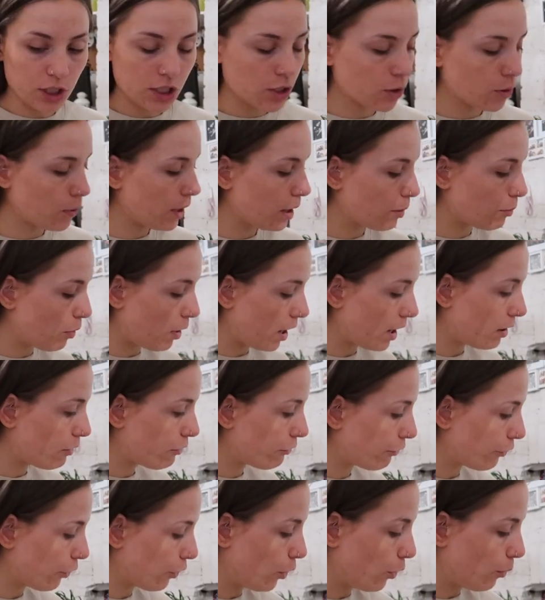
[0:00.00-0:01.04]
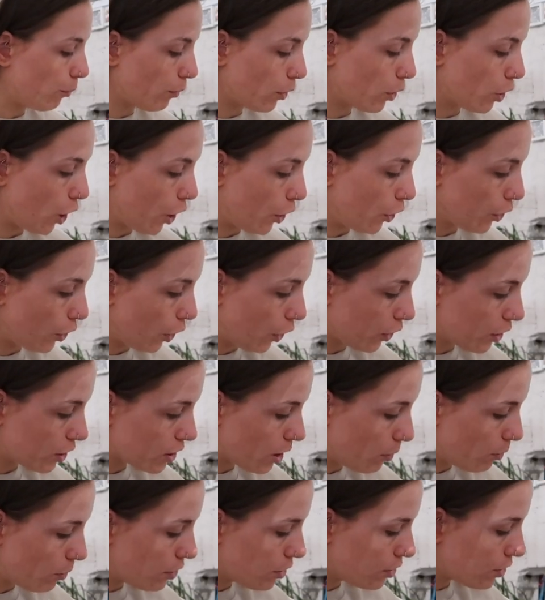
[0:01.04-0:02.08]
Just a quick break from Coco
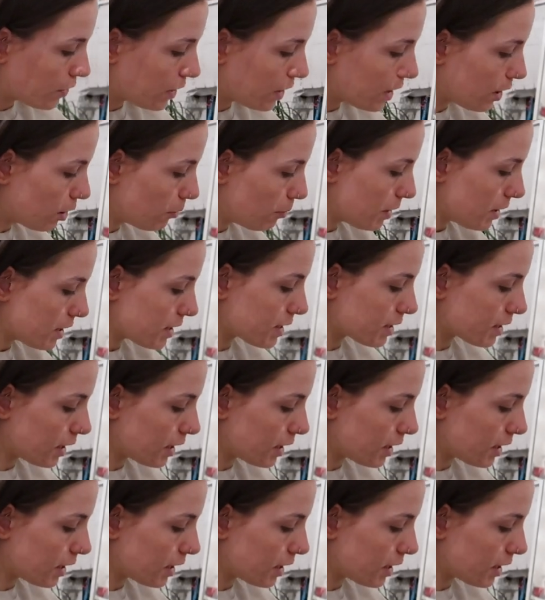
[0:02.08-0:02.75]
because I want to do a little bit of